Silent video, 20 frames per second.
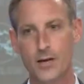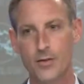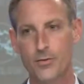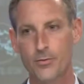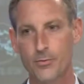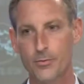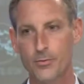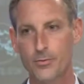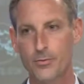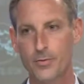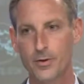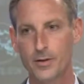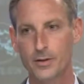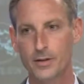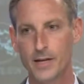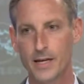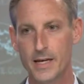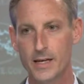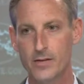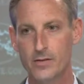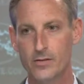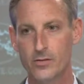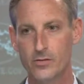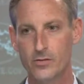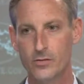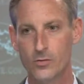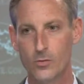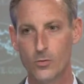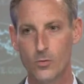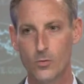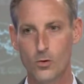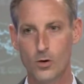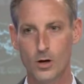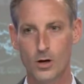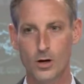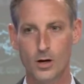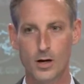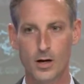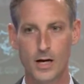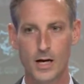through the lens
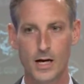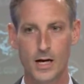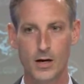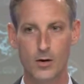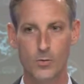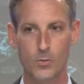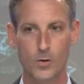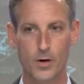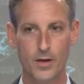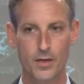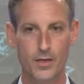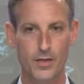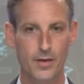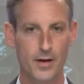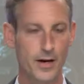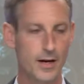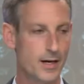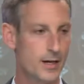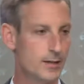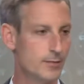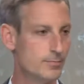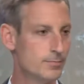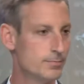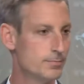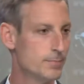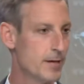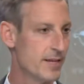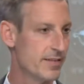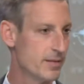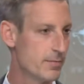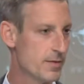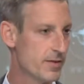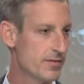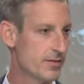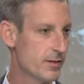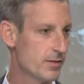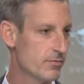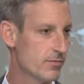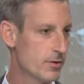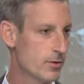or with a
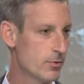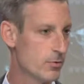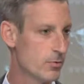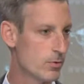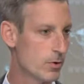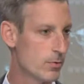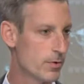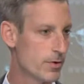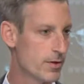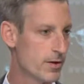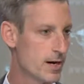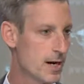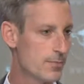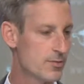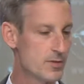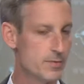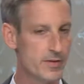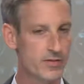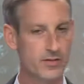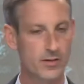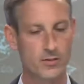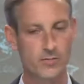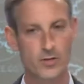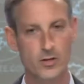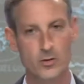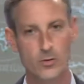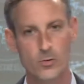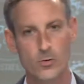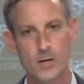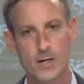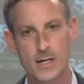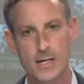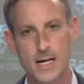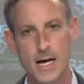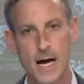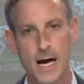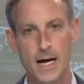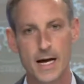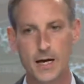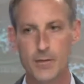pessimistic view or with an optimistic view.
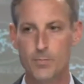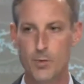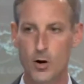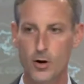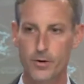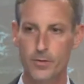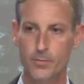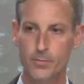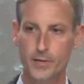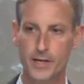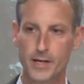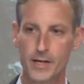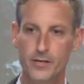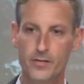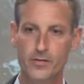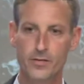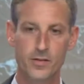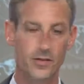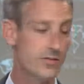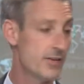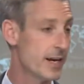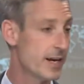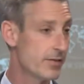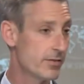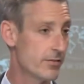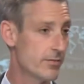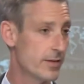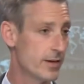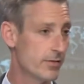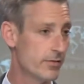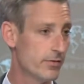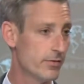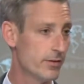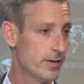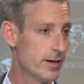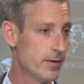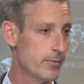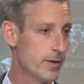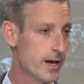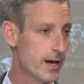In part because the stakes of this.
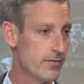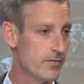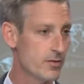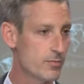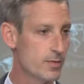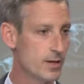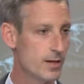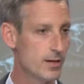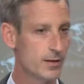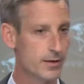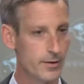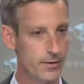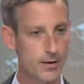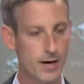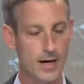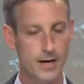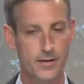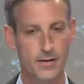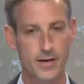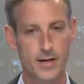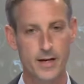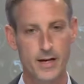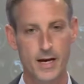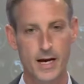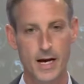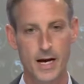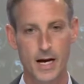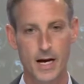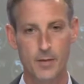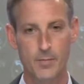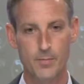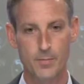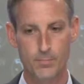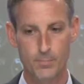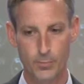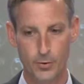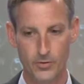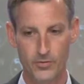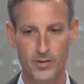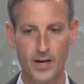We have to be clear-eyed,
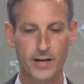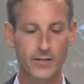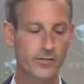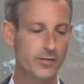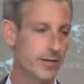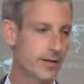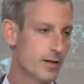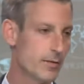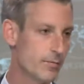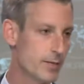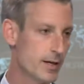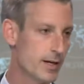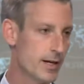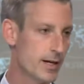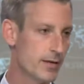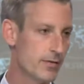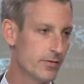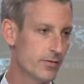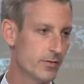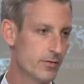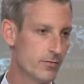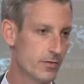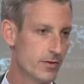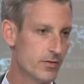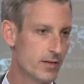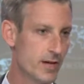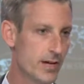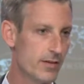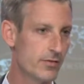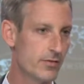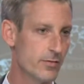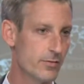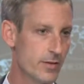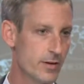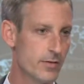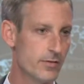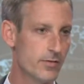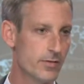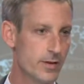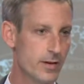precisely because of the stakes of
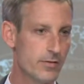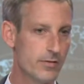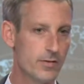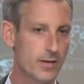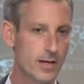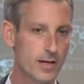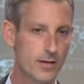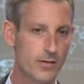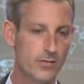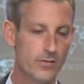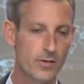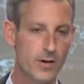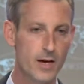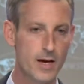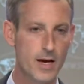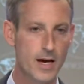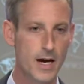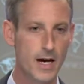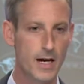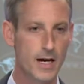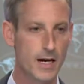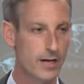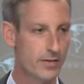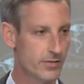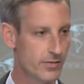this. This is a